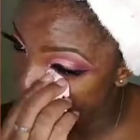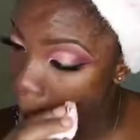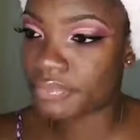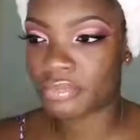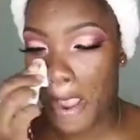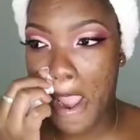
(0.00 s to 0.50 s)

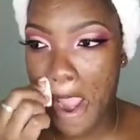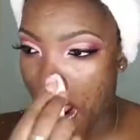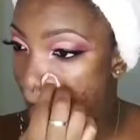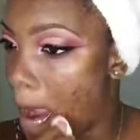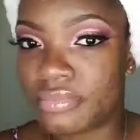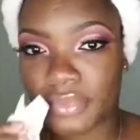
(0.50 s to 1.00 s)
and I'm
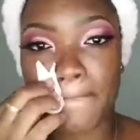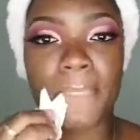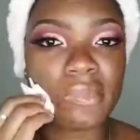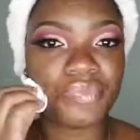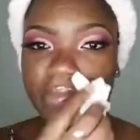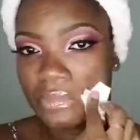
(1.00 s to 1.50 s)
just
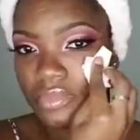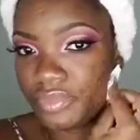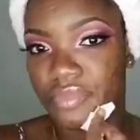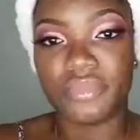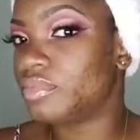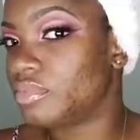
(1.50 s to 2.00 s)
using a
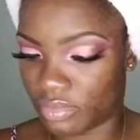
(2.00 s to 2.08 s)
makeup